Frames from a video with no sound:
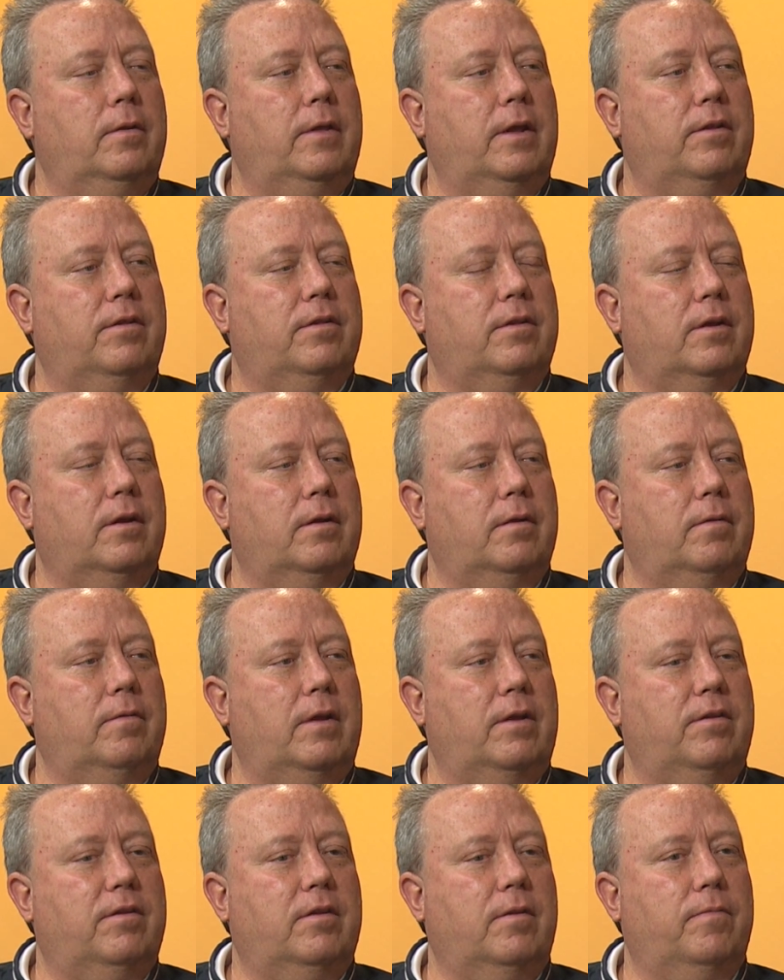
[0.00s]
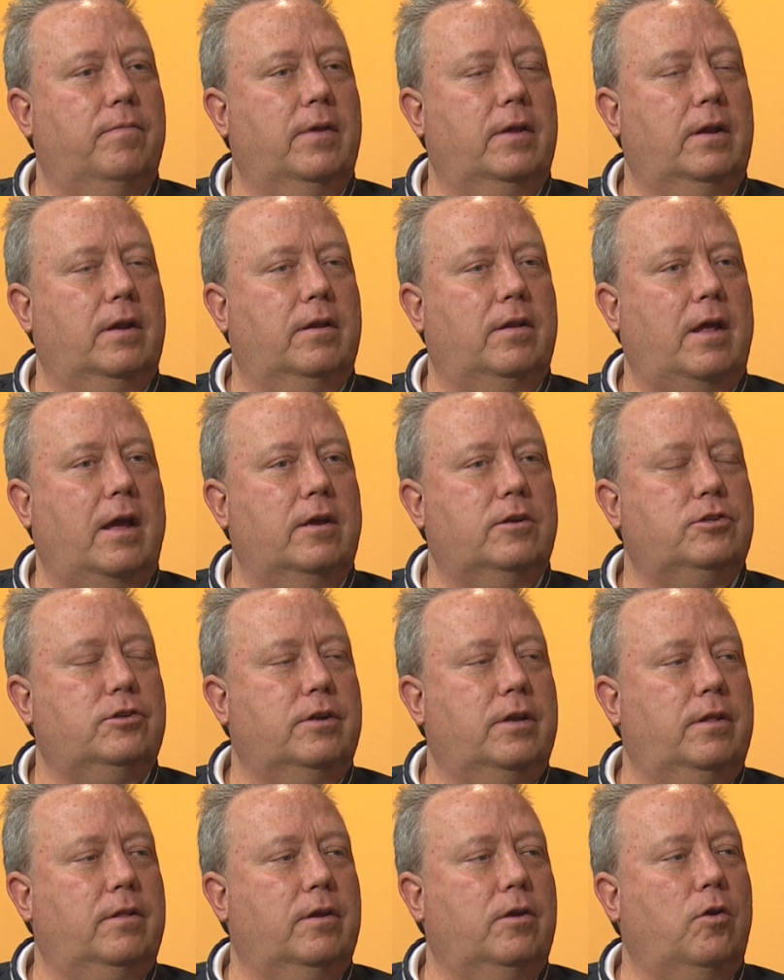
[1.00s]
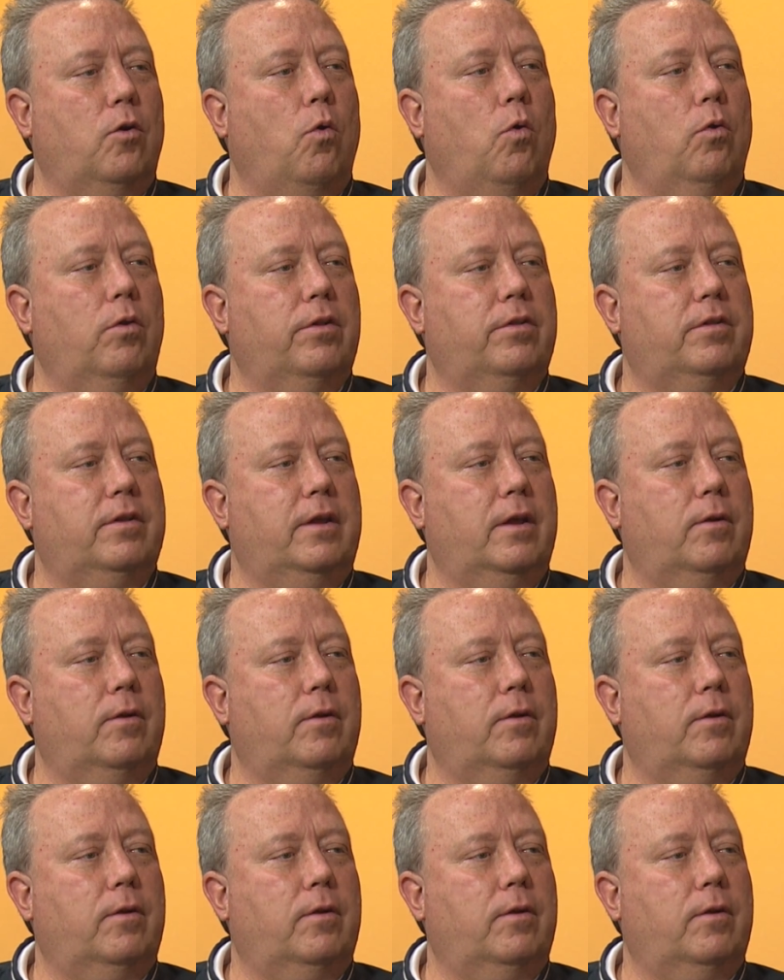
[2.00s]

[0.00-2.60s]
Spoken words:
That's something that actually the goal is to